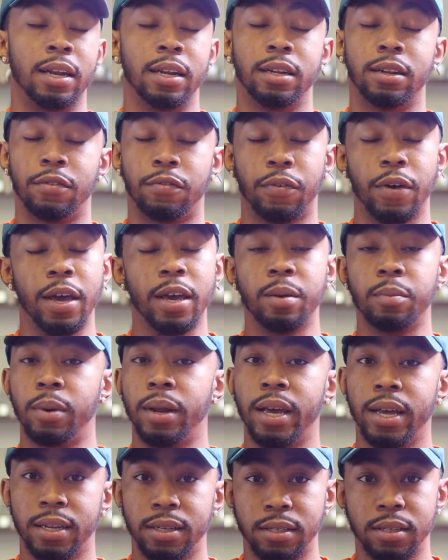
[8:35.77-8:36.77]
the fade
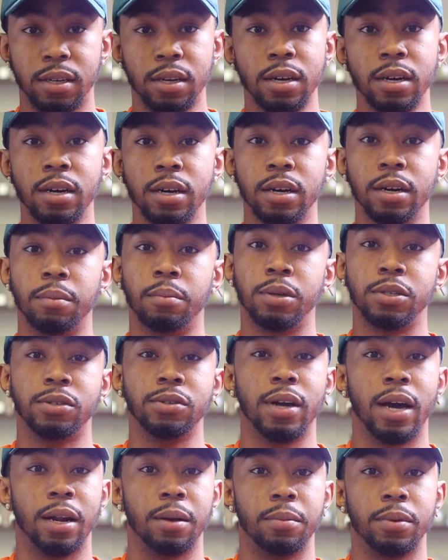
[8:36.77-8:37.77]
blade is good, but
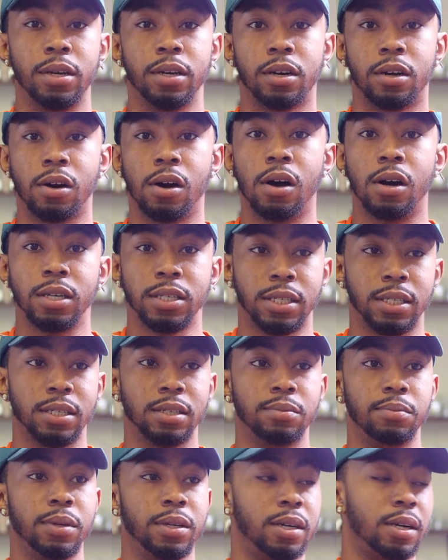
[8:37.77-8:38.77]
you got to be
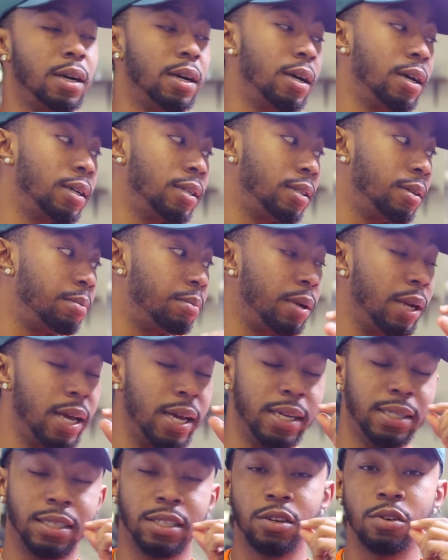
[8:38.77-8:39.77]
cautious because the
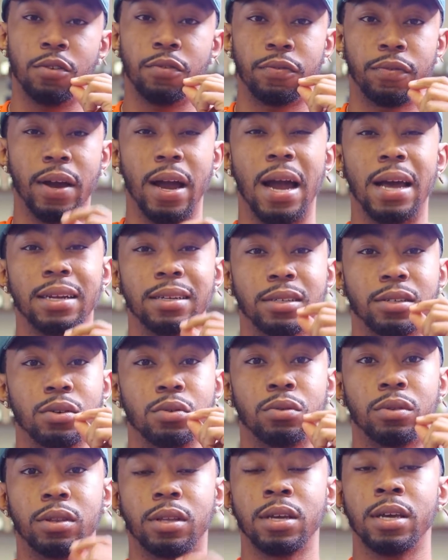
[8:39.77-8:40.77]
blade's so fine and
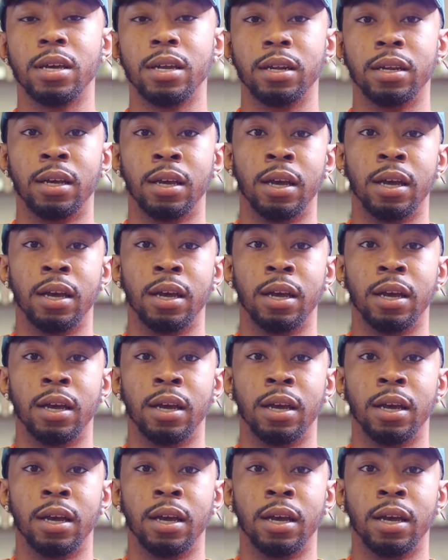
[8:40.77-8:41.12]
so thin